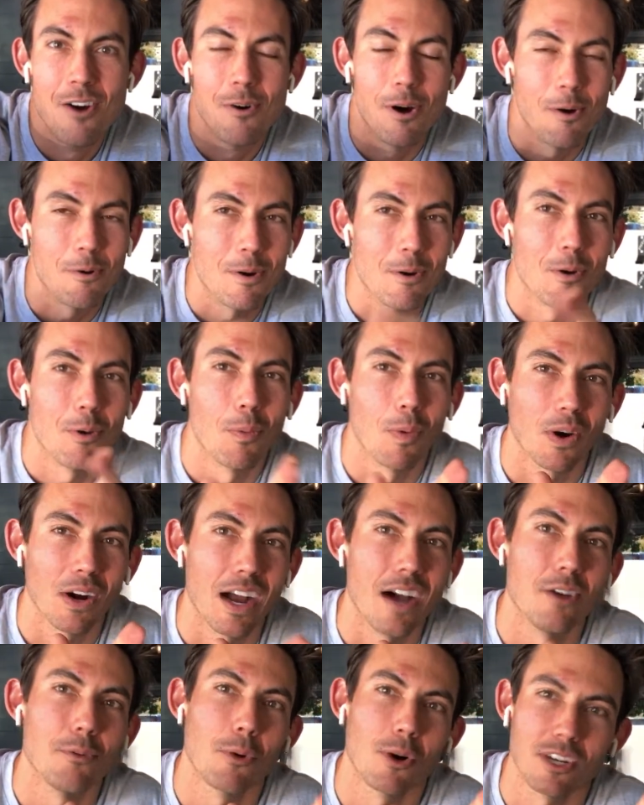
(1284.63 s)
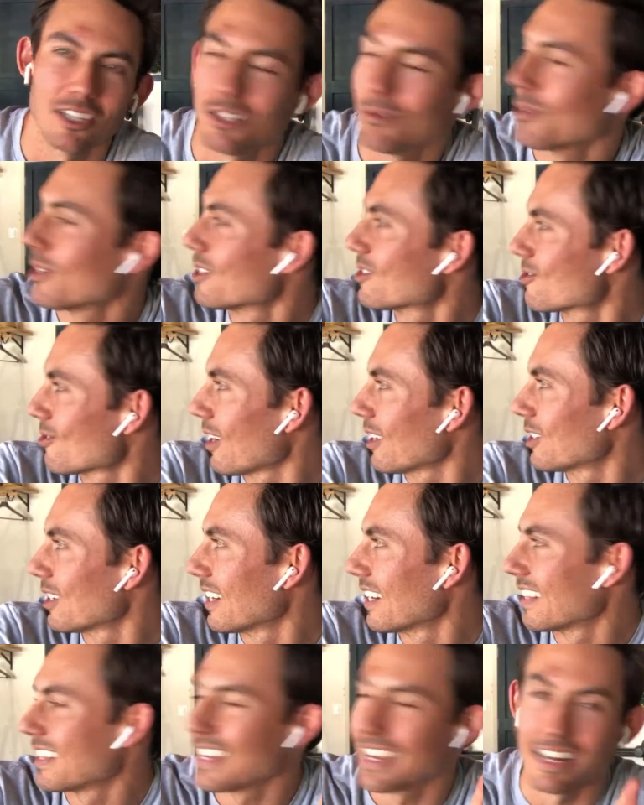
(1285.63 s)
Well, we will work. I'll work some good
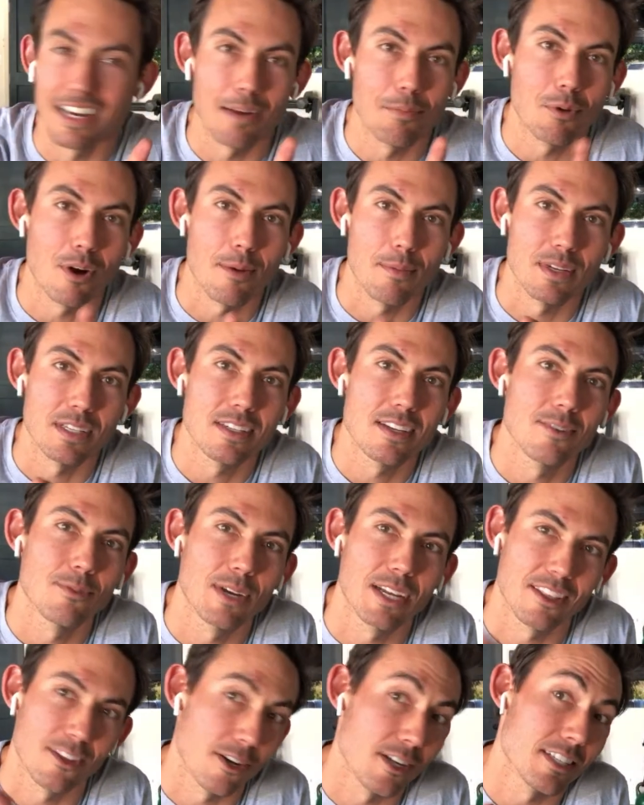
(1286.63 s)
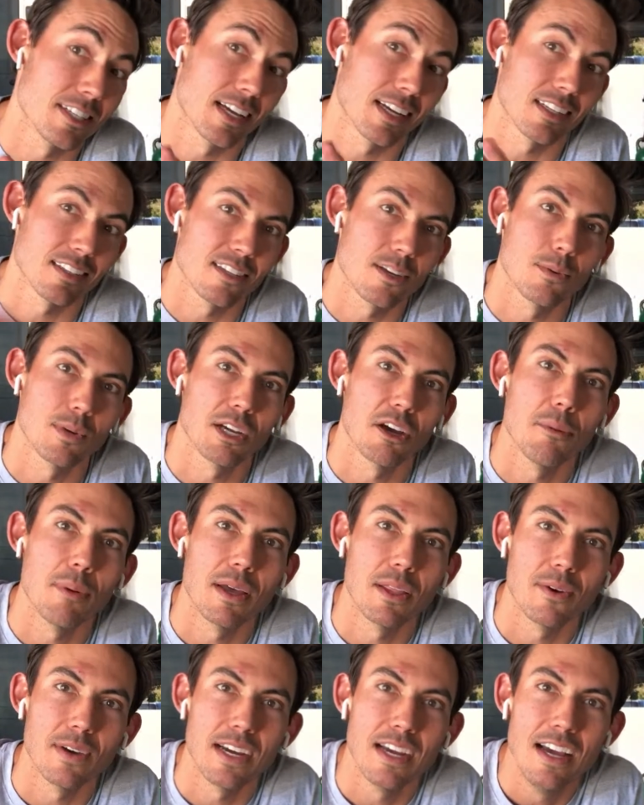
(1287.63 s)
stretching at the end, I promise. We got 30 seconds, so we go,
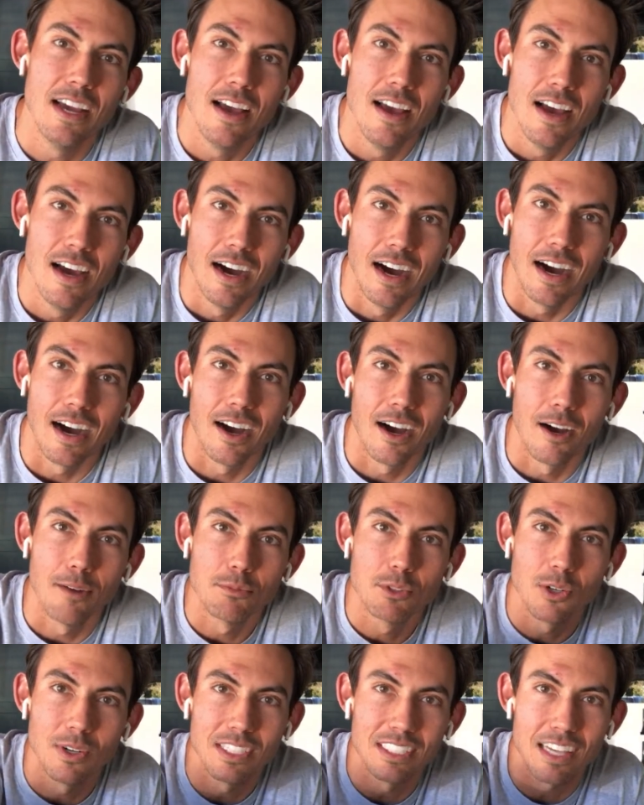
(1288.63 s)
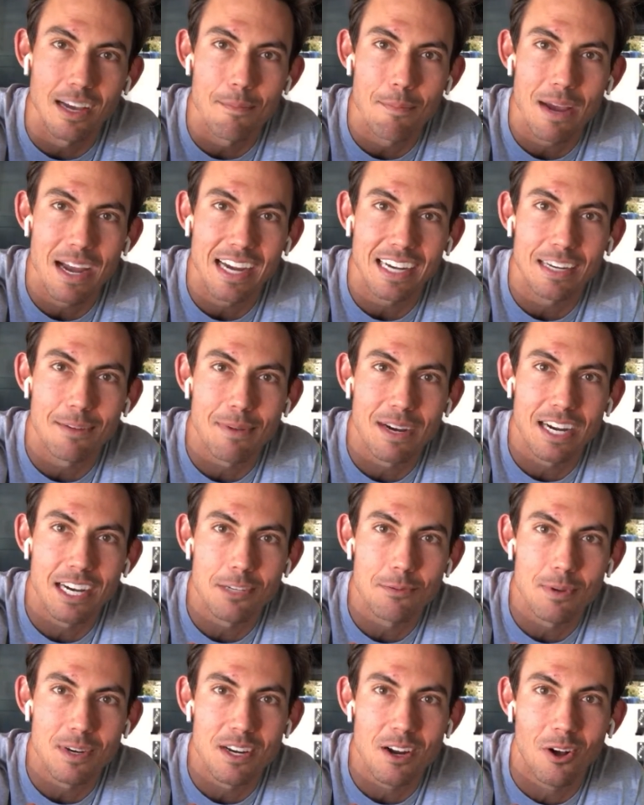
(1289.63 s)
by the way. Teresa, I'm back, and my
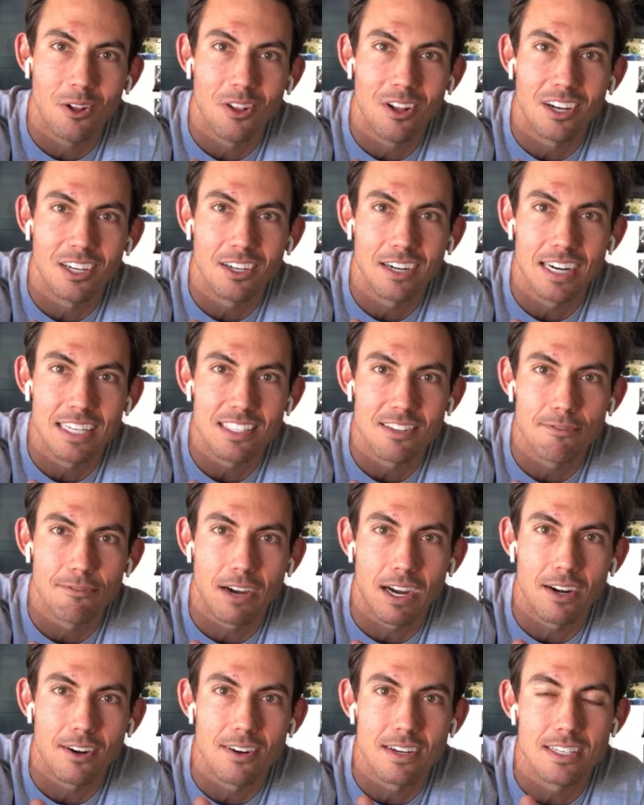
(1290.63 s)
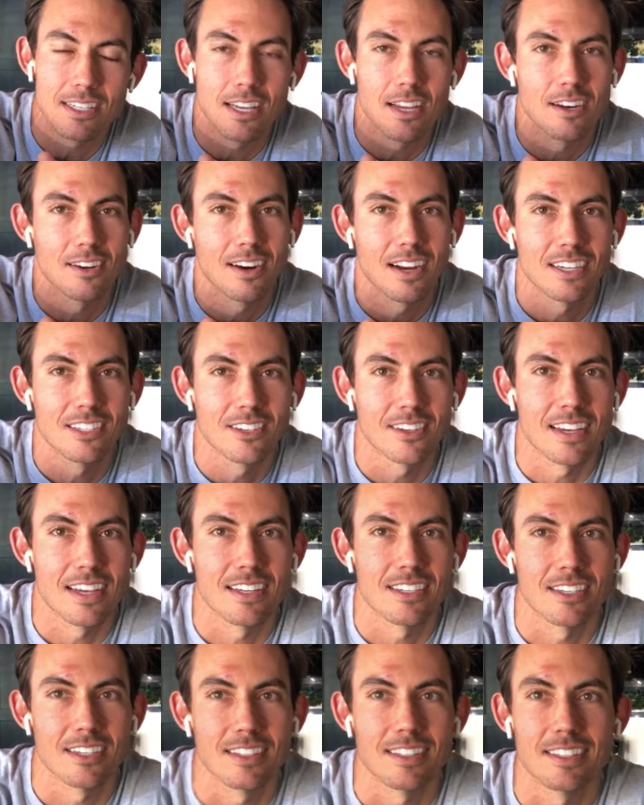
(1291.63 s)
husband no longer has the virus.
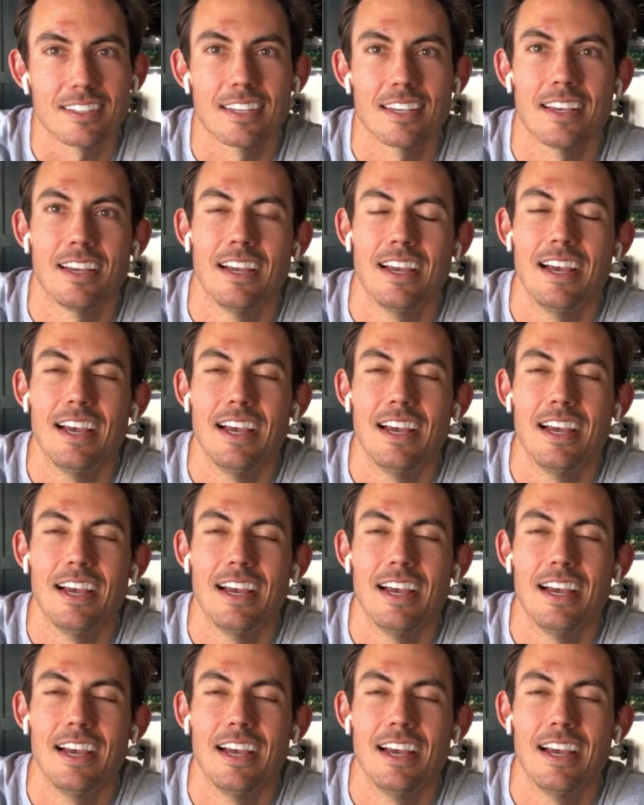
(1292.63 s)
Congratulations.